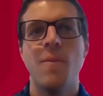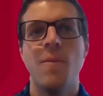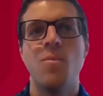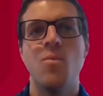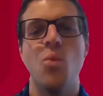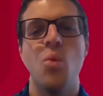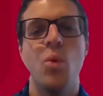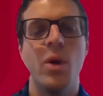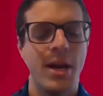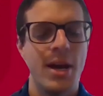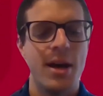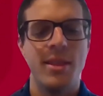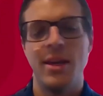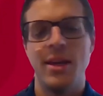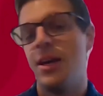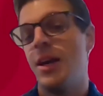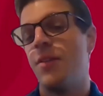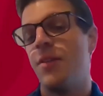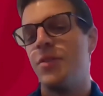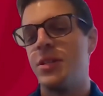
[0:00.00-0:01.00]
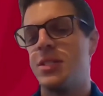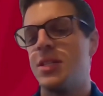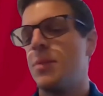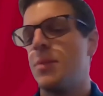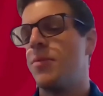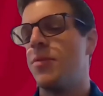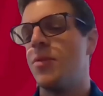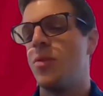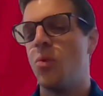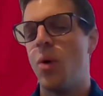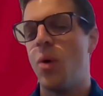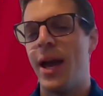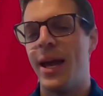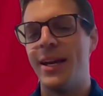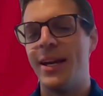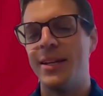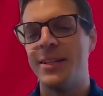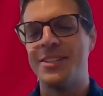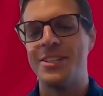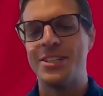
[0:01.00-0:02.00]
We are there every step of the
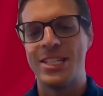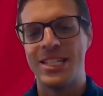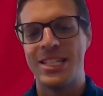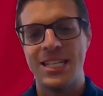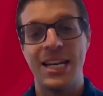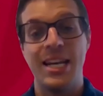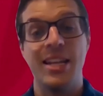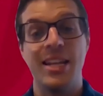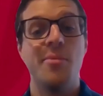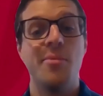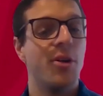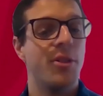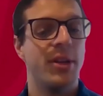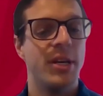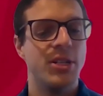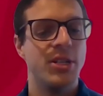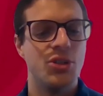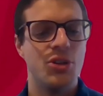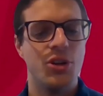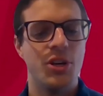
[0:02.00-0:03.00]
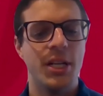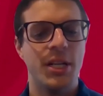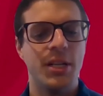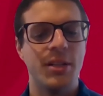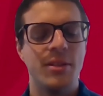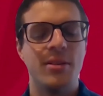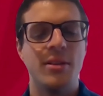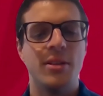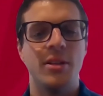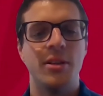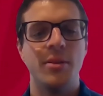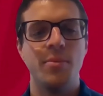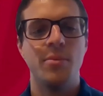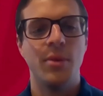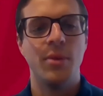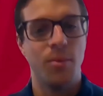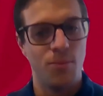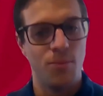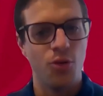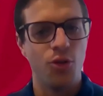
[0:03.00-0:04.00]
way to see them on their journey to
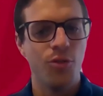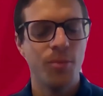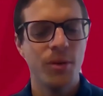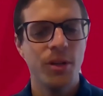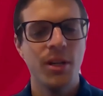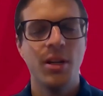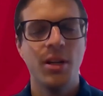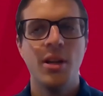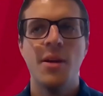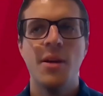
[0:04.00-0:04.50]
improvement.